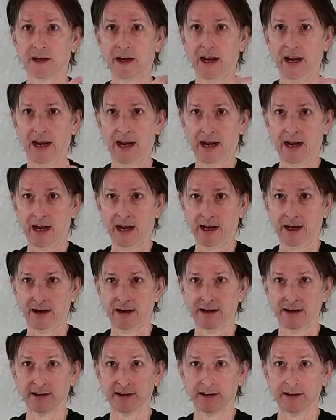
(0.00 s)
and
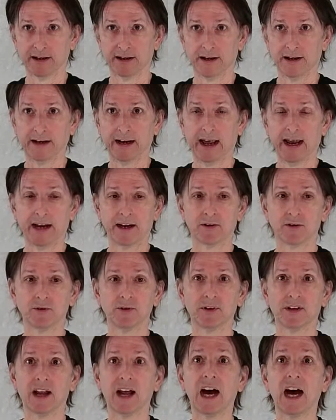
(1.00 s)
an
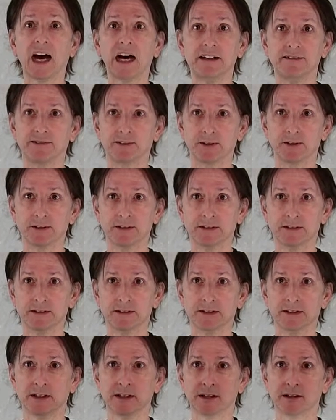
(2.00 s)
angled cover.
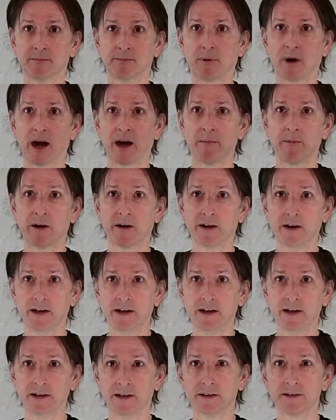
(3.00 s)
Primary,
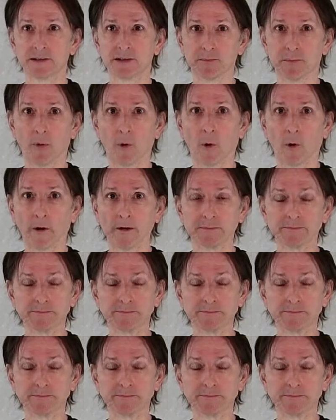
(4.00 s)
support.